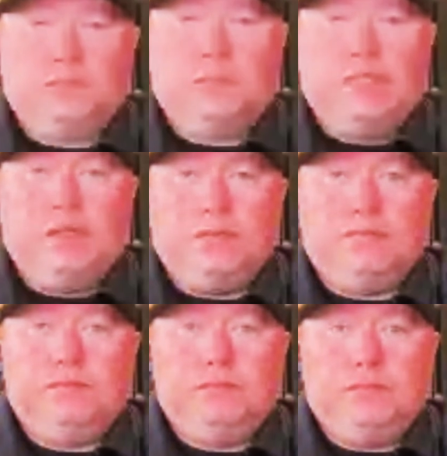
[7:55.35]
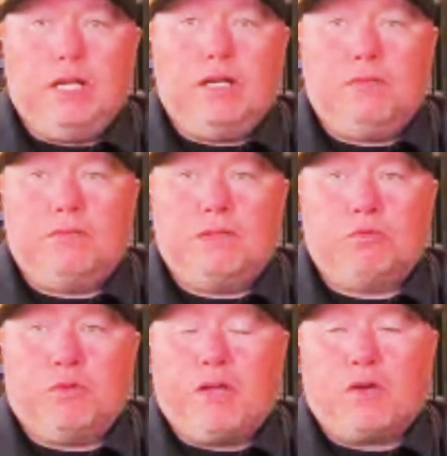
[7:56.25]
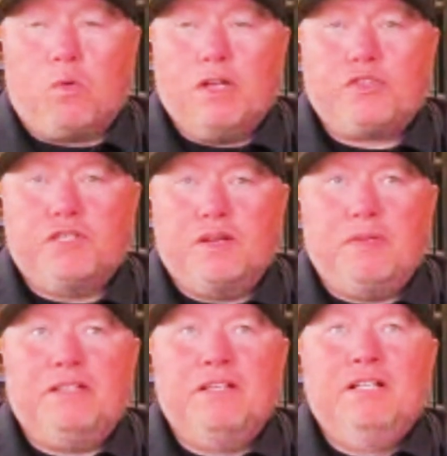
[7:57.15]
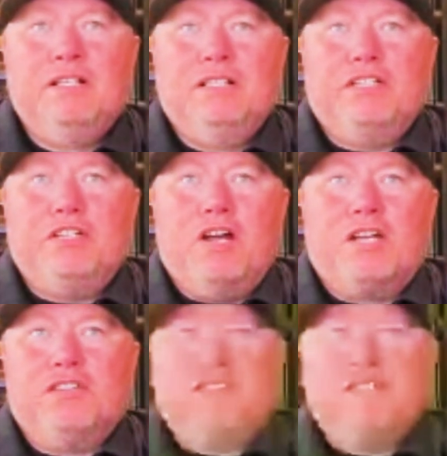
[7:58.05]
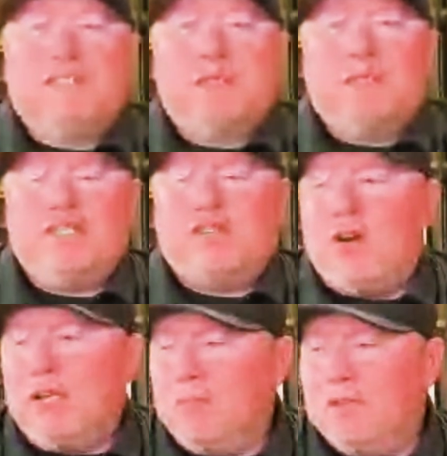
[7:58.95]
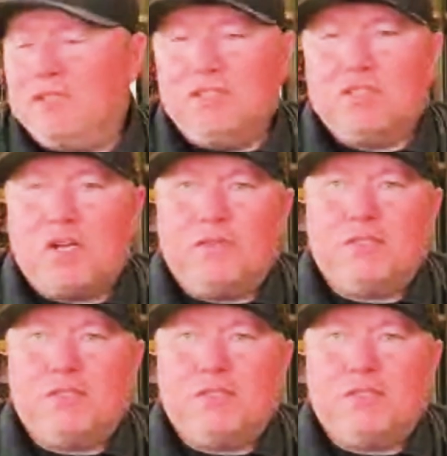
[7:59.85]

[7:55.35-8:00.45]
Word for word: yeah yeah, without question. I mean, you know, I could see somebody starting a business off a